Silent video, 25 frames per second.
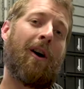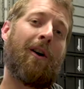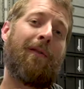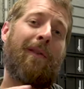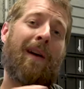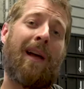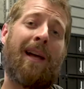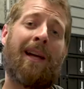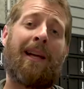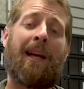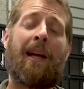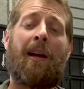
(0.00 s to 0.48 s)

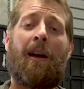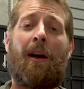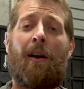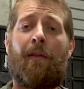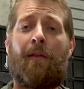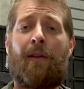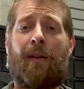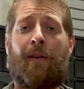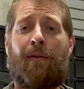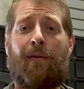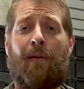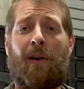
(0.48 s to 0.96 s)
overhanging
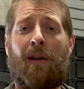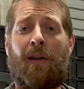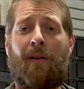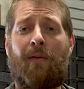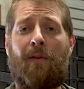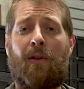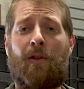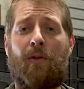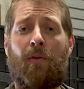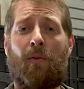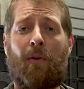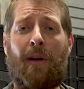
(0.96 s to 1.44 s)
over the front
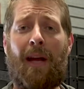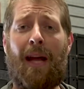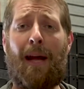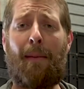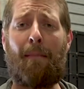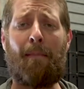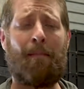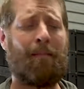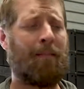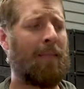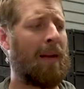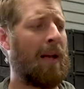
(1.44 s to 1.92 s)
of a dual
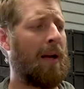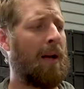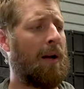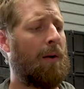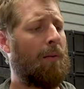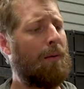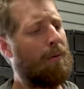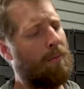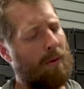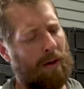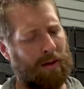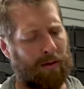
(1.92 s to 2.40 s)
cab.
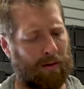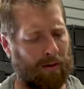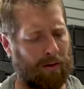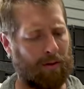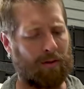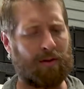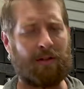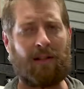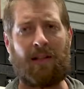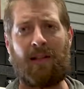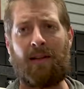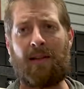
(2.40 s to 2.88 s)
We won't
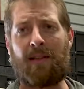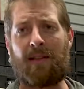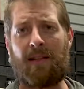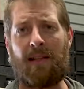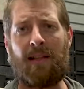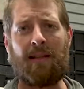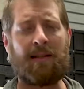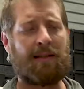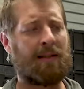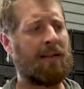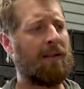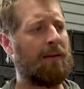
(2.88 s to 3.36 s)
use it in this
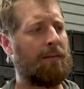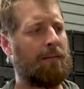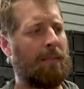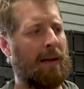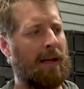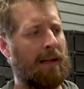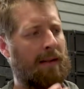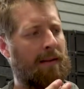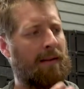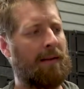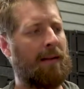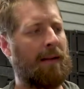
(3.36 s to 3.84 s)
instant,
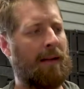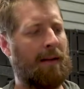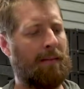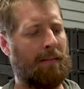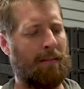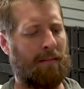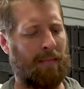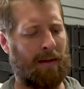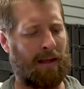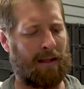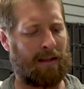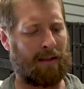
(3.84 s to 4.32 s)
but
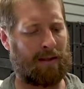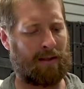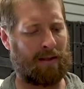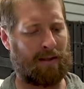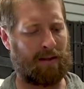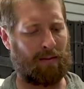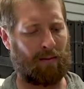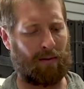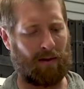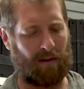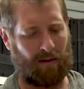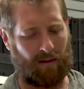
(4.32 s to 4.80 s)
that's
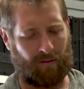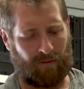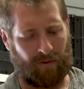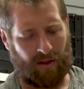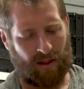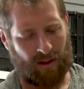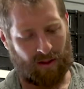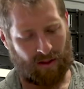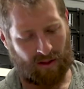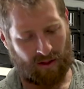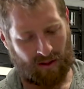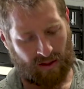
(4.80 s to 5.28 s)
just one of the
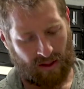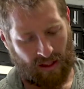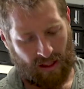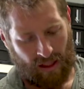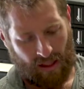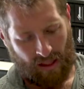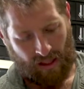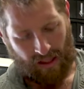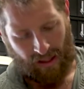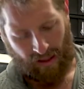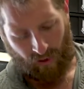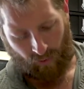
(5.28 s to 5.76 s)
features.
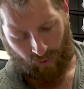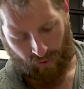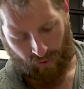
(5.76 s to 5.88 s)
And